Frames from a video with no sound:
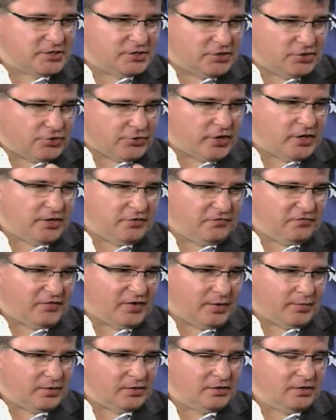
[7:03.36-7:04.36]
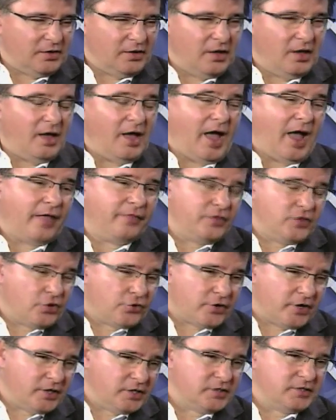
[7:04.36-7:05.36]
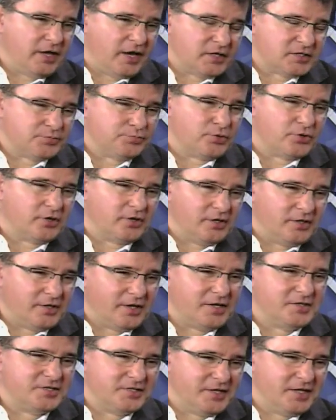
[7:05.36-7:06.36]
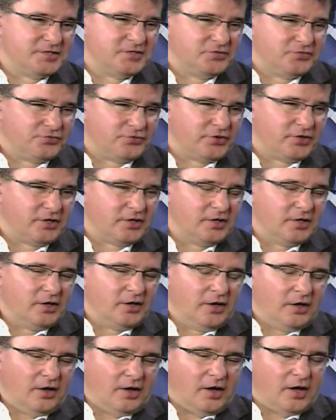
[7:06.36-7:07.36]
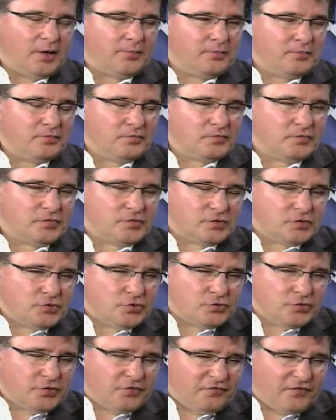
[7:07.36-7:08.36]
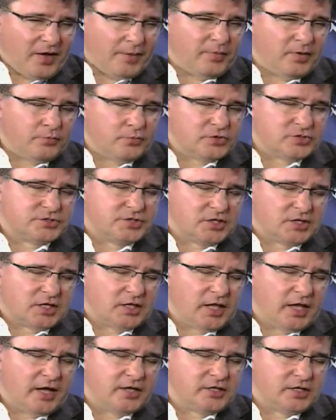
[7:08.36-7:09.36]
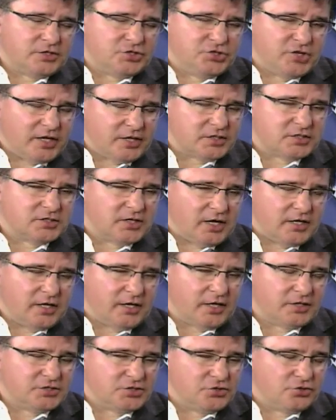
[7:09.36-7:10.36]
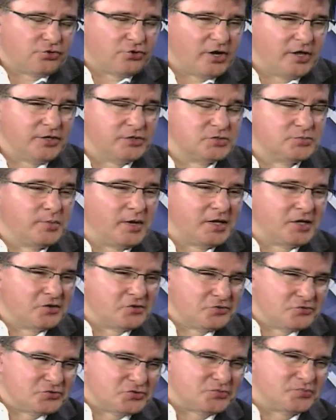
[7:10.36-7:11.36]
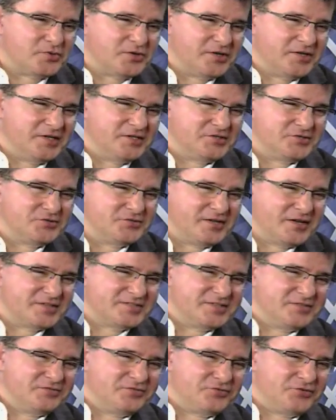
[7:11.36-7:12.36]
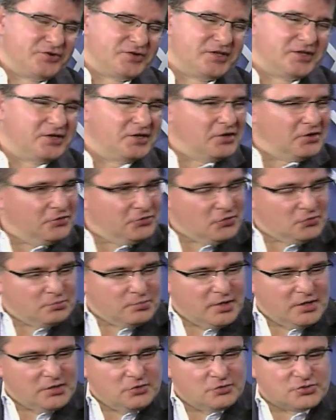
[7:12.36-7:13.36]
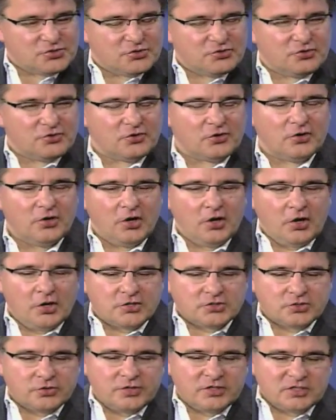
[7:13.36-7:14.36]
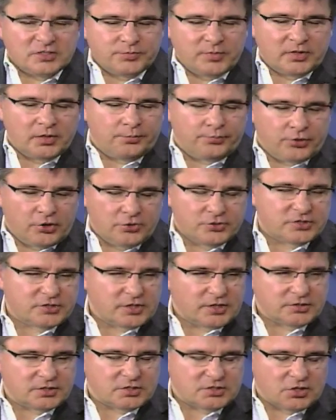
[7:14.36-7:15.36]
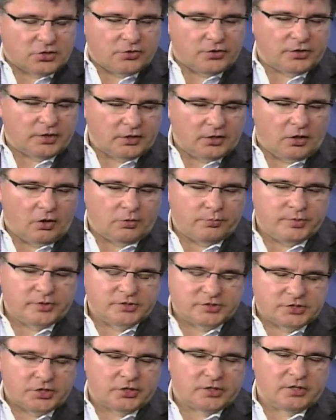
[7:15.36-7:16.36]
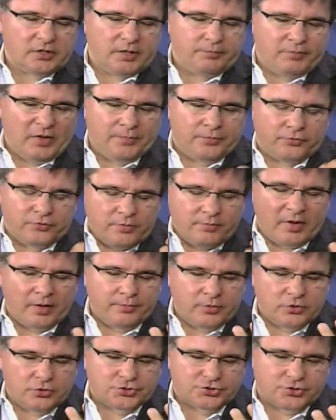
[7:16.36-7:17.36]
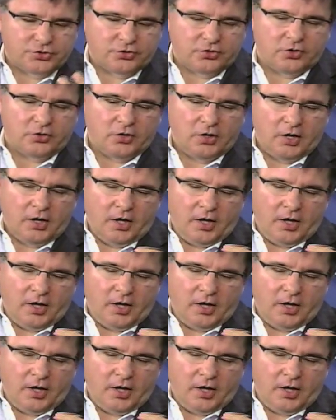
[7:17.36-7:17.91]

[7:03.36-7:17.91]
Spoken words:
the Ukrainian famine, and the Ukrainian diaspora in 1983. The famine was declared a genocide against Ukrainians by Kuchma in 2003, not by Yushchenko. So this has been a process that's going along. But certainly people remember Yushchenko